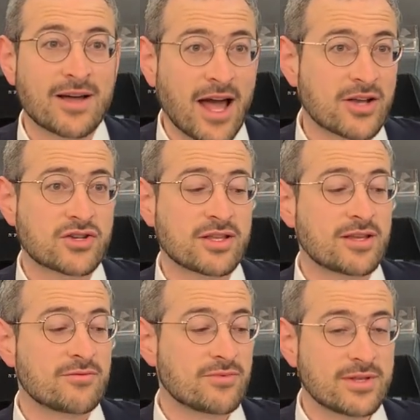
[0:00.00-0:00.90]

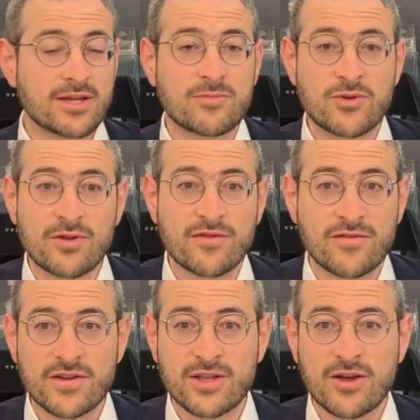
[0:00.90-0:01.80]
Actually, we did a beautiful
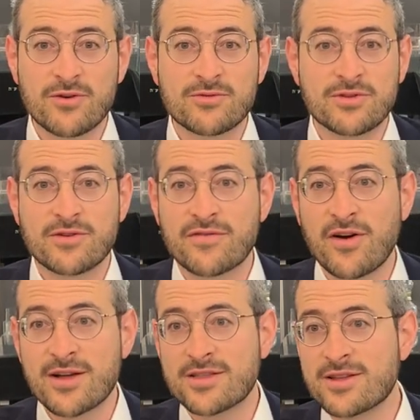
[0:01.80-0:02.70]
video. You can
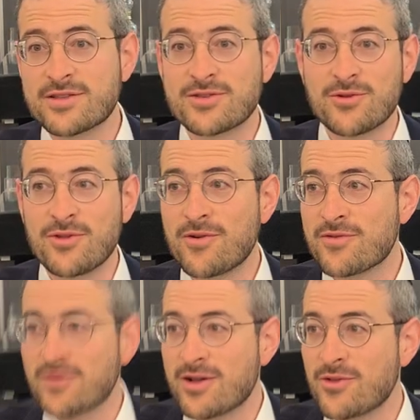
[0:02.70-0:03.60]
find it. It's all
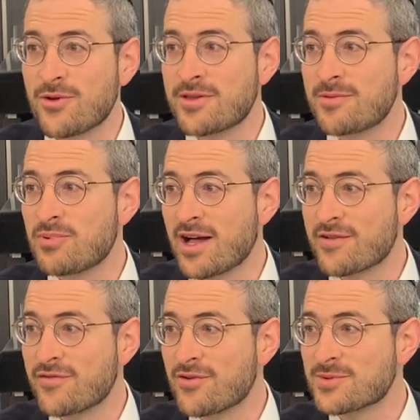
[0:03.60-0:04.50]
over on all the
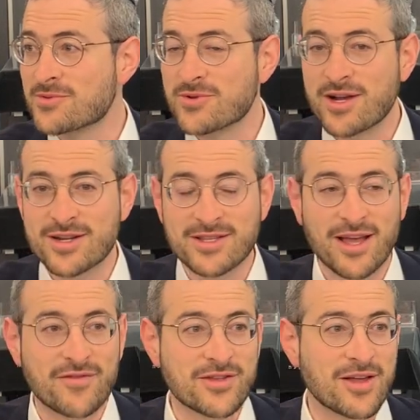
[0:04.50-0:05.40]
platforms regarding
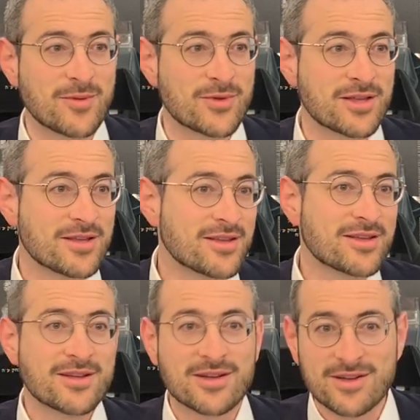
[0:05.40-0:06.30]
Daf HaYemi,
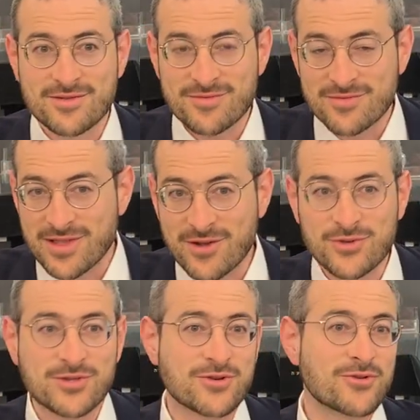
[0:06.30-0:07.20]
on um,
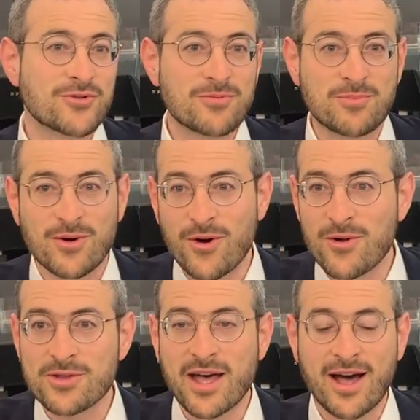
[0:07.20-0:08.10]
Lakewood School, for
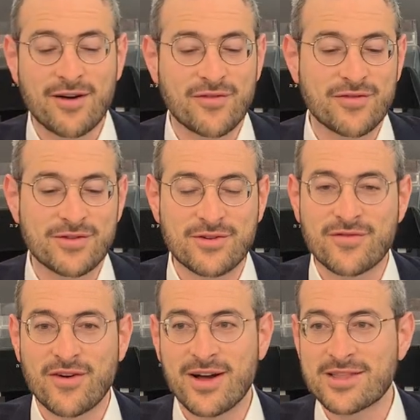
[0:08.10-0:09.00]
all Daf. You can
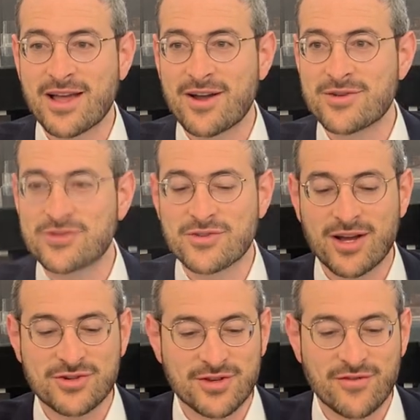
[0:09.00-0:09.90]
find our
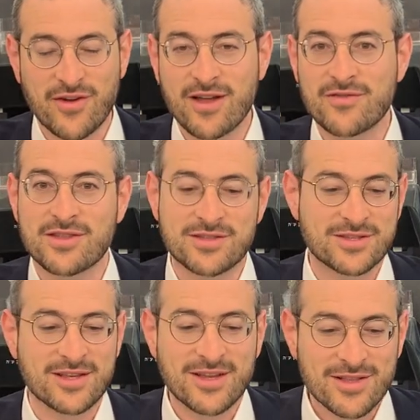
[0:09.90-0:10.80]
introduction for Eruvin.
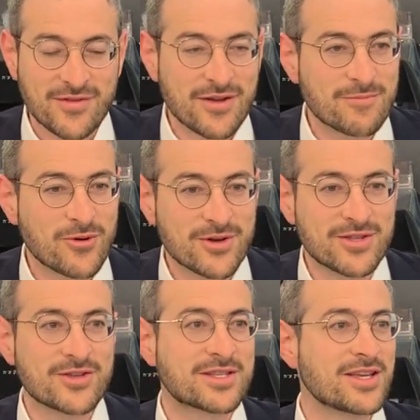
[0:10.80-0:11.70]
It's very
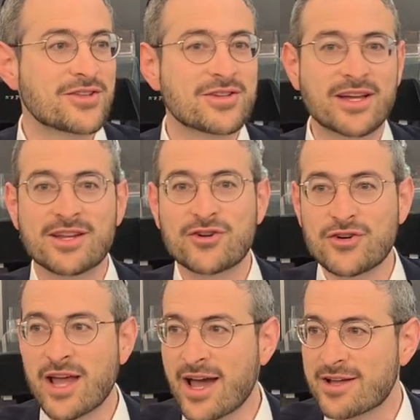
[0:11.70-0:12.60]
important. You see, you'll get a
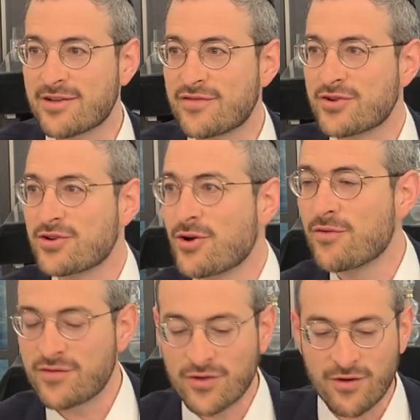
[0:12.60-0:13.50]
good hekif, a good
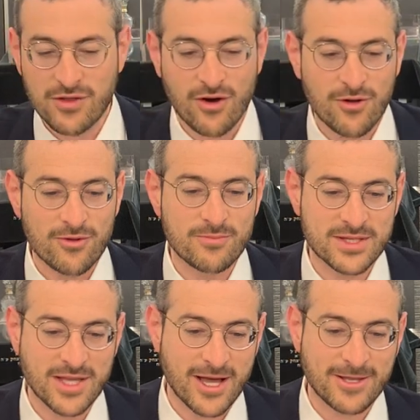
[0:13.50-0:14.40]
overview of the whole
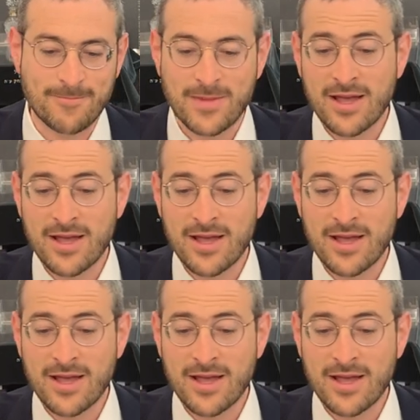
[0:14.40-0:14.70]
Masechta.